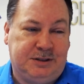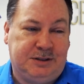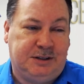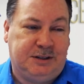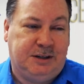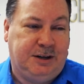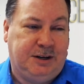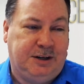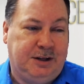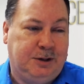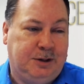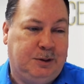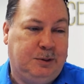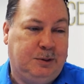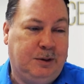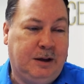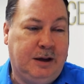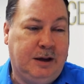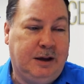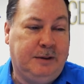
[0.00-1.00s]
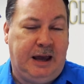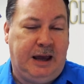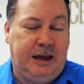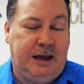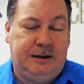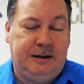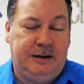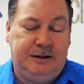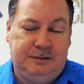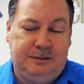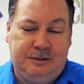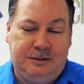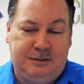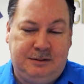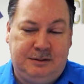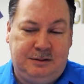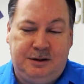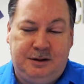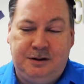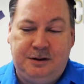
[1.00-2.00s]
construction you do. And
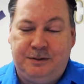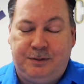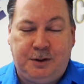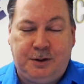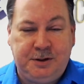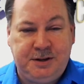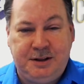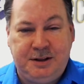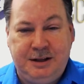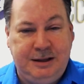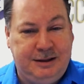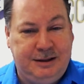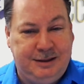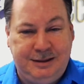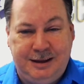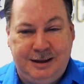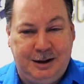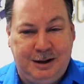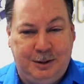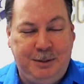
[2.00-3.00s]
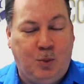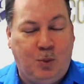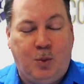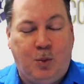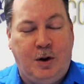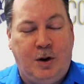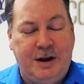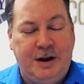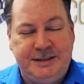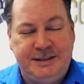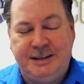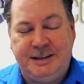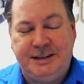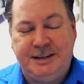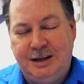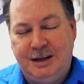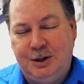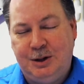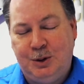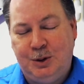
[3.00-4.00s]
universally, people want
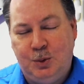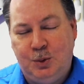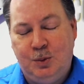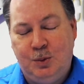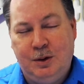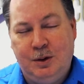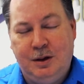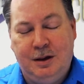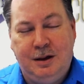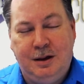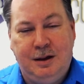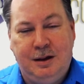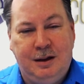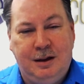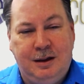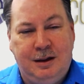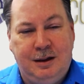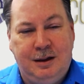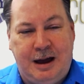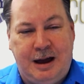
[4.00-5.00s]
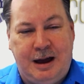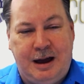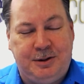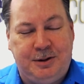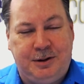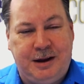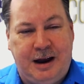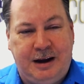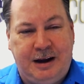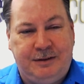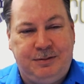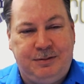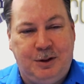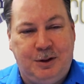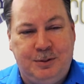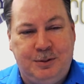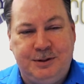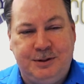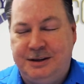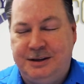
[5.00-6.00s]
to know how their cash
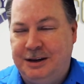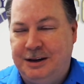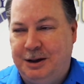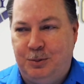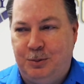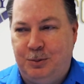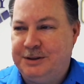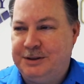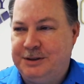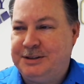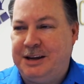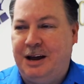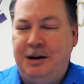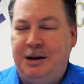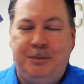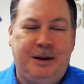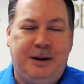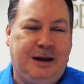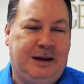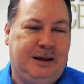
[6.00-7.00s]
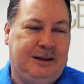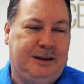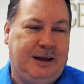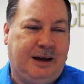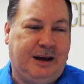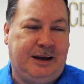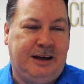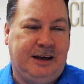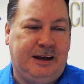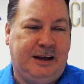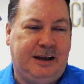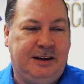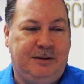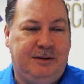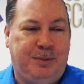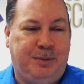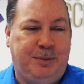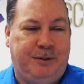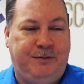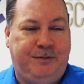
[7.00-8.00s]
flow is, what's coming and that kind of
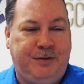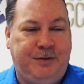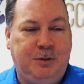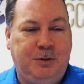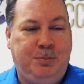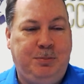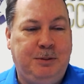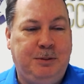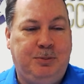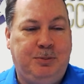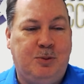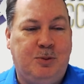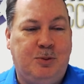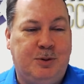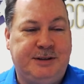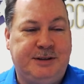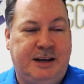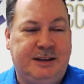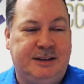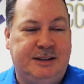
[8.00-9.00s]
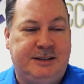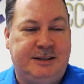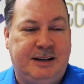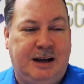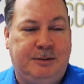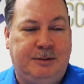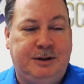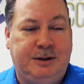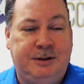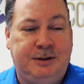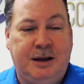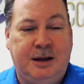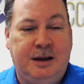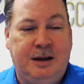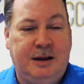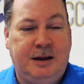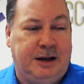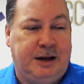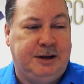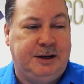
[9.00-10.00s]
stuff, but few people will take the time to
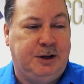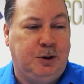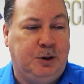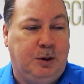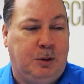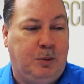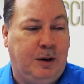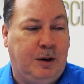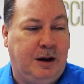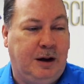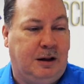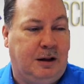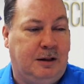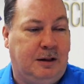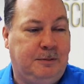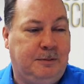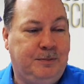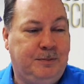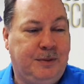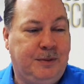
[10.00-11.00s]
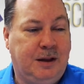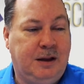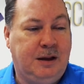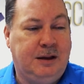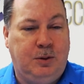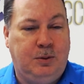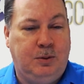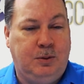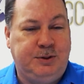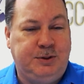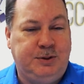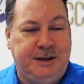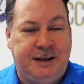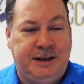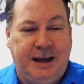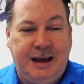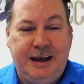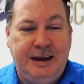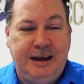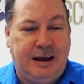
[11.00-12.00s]
do it and do it well. So
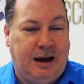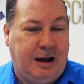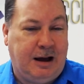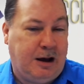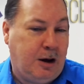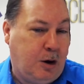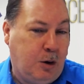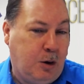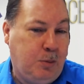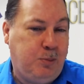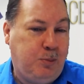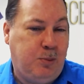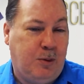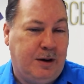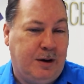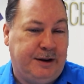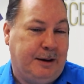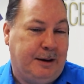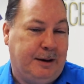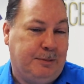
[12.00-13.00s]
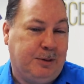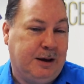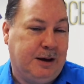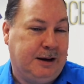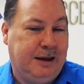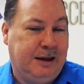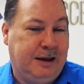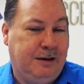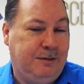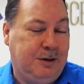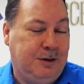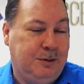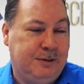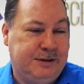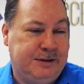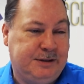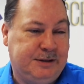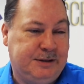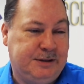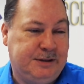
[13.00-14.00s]
today, I hope what I'm going to give
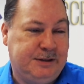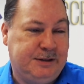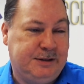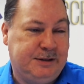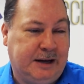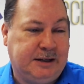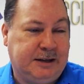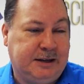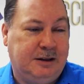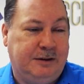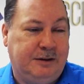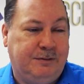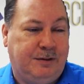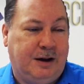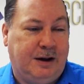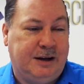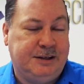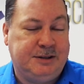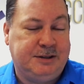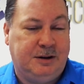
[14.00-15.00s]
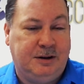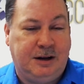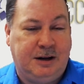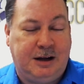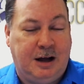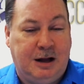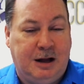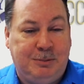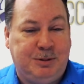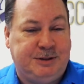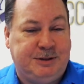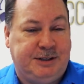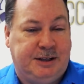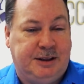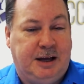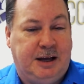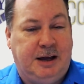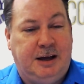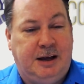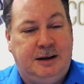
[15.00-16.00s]
you is some practical advice on
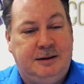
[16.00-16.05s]
accomplishing